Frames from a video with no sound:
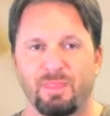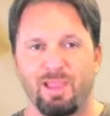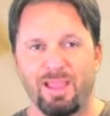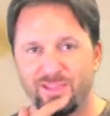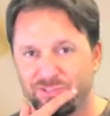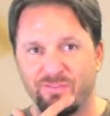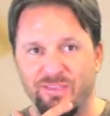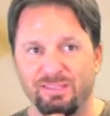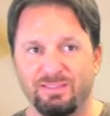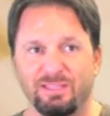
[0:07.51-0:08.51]
actually
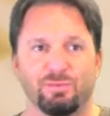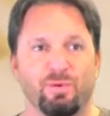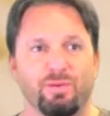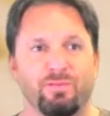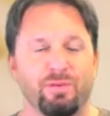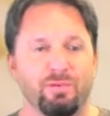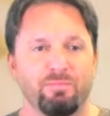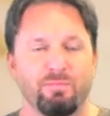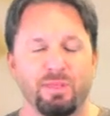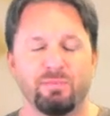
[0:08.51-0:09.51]
think that's one of the
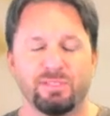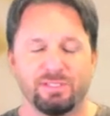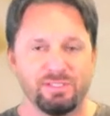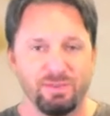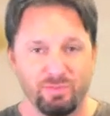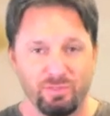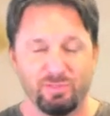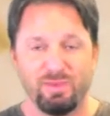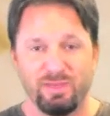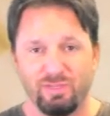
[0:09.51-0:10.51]
big misconceptions
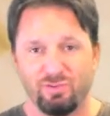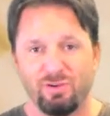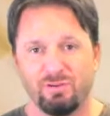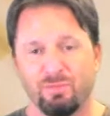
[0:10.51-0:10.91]
about HR.